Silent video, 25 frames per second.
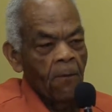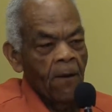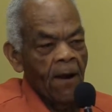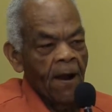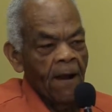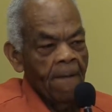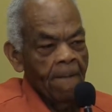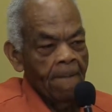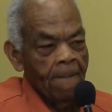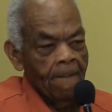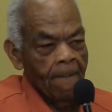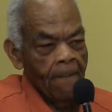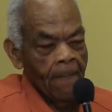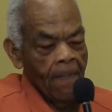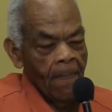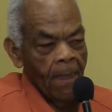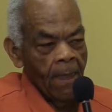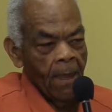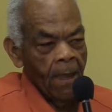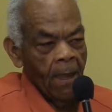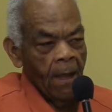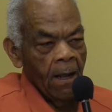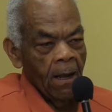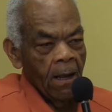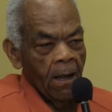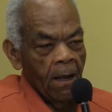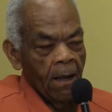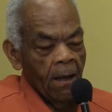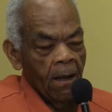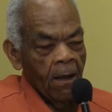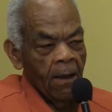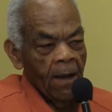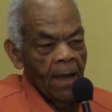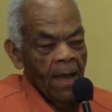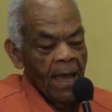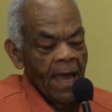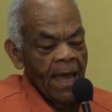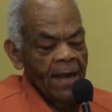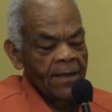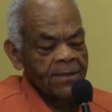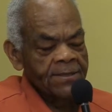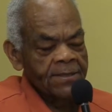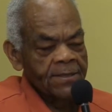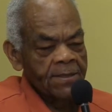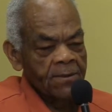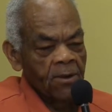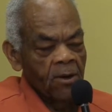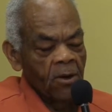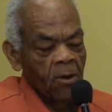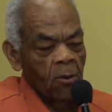Right.
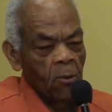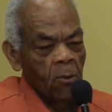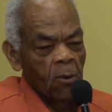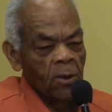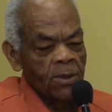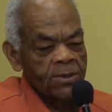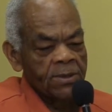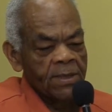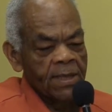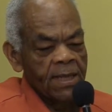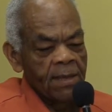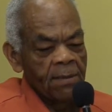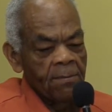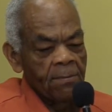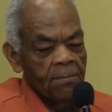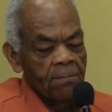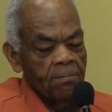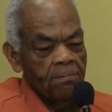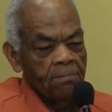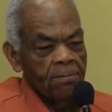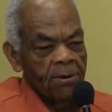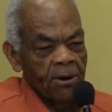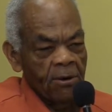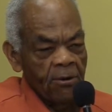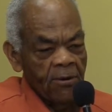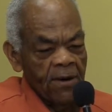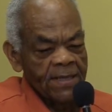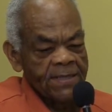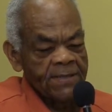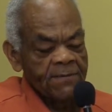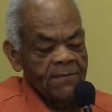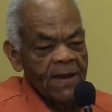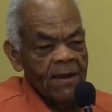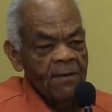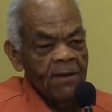Anderson was a progressive.